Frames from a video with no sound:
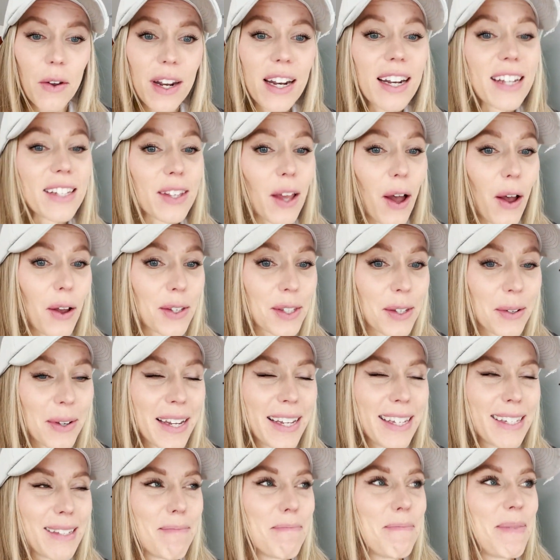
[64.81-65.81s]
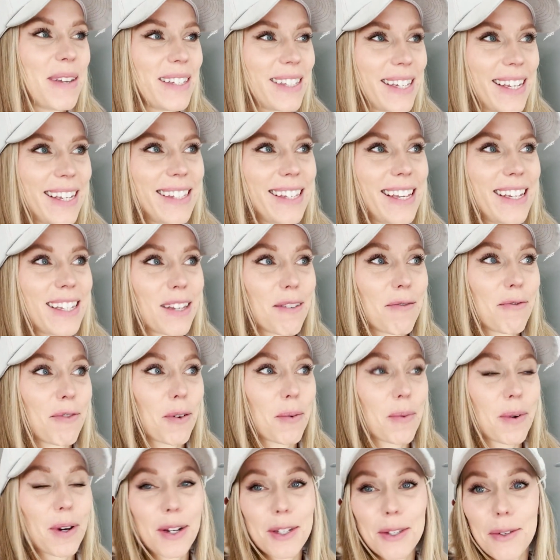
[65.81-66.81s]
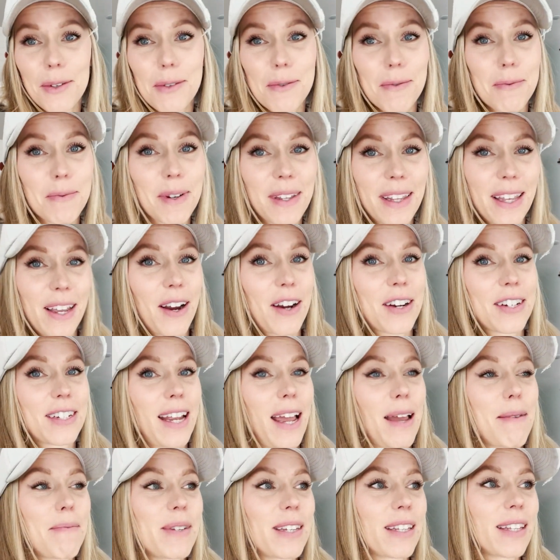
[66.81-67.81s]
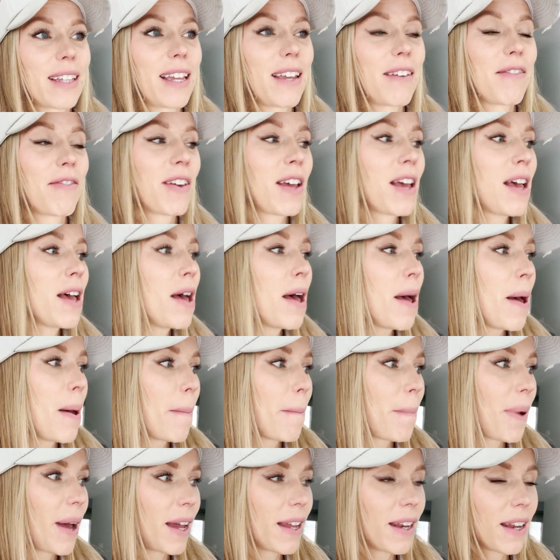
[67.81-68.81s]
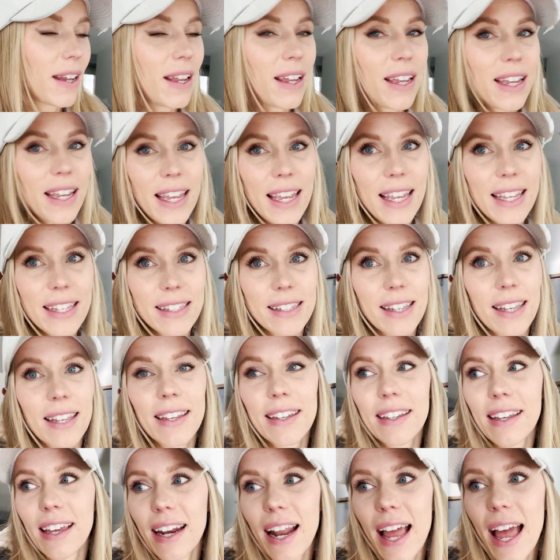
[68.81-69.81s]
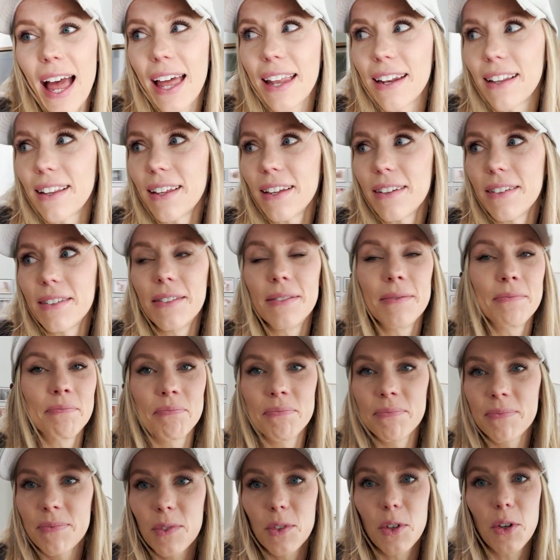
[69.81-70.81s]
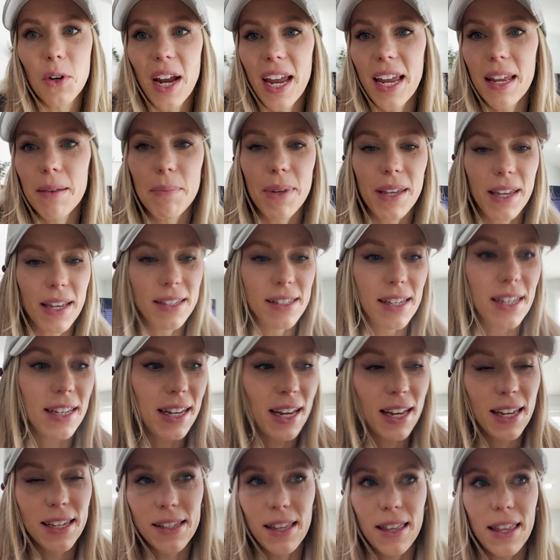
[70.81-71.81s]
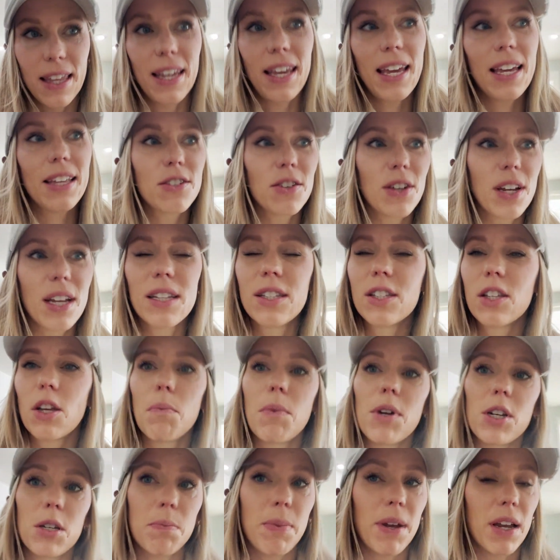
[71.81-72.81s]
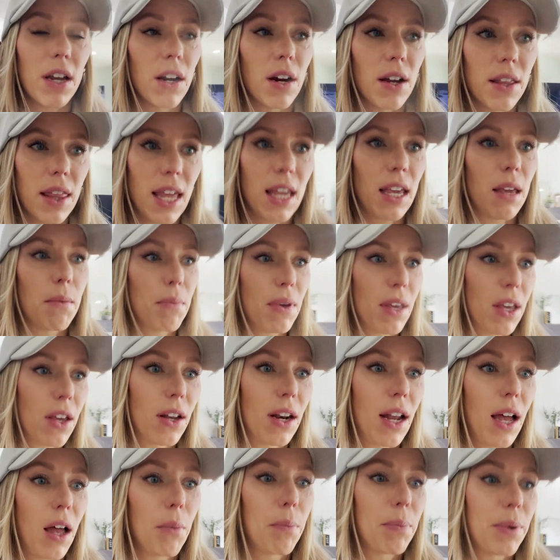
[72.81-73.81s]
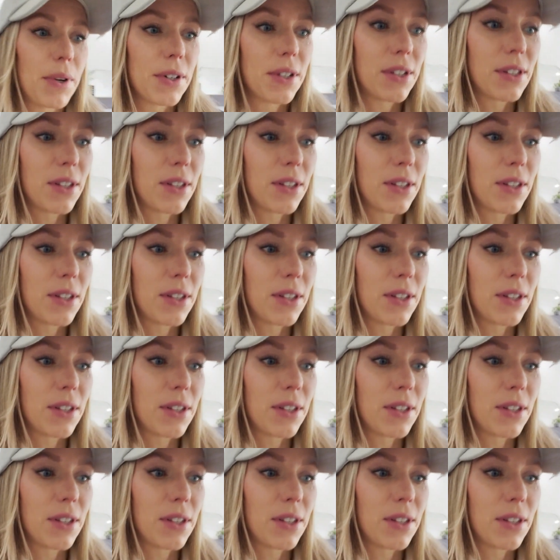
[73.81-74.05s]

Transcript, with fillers: It is also his busy season for work, so it's a really hard time to leave, but he's gonna handle it great because he does. And the kids are getting so much bigger and they can be good helpers.